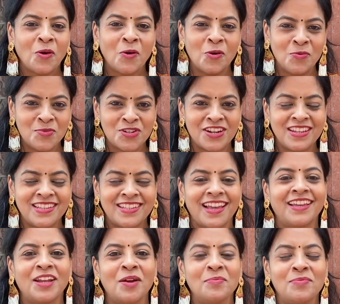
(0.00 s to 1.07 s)
Om Shri Sai
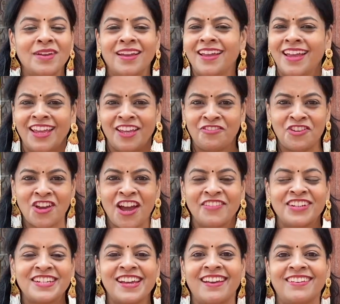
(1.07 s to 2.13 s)
Ram. If you have
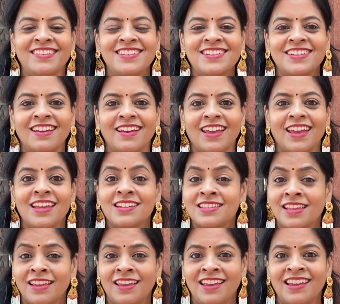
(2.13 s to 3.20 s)
a talent in
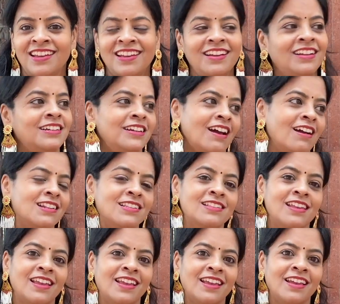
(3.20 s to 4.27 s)
singing,
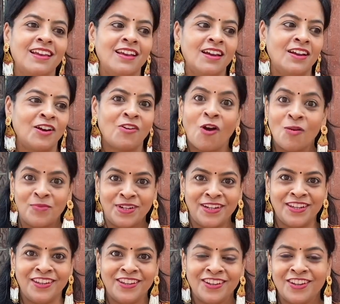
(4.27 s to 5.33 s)
dancing,
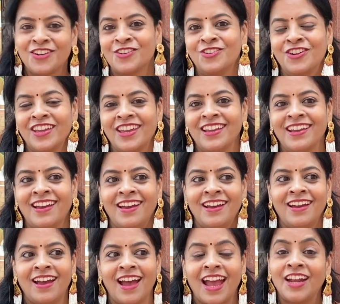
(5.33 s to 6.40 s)
comedy, cooking,
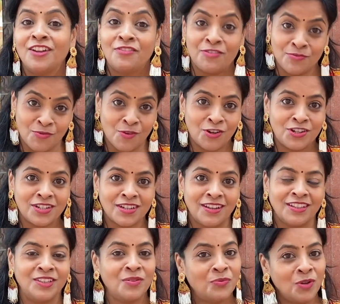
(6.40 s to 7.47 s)
and if you want
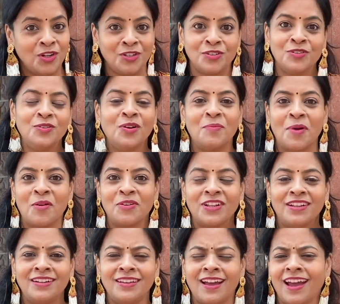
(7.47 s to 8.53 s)
the world to know about
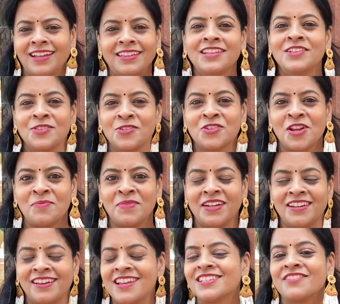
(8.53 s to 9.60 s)
it, I think social
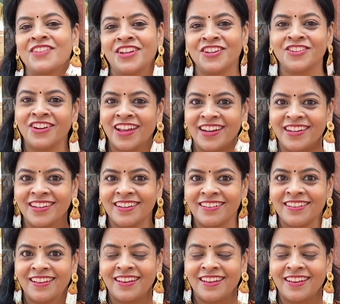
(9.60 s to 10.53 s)
media is a very good idea.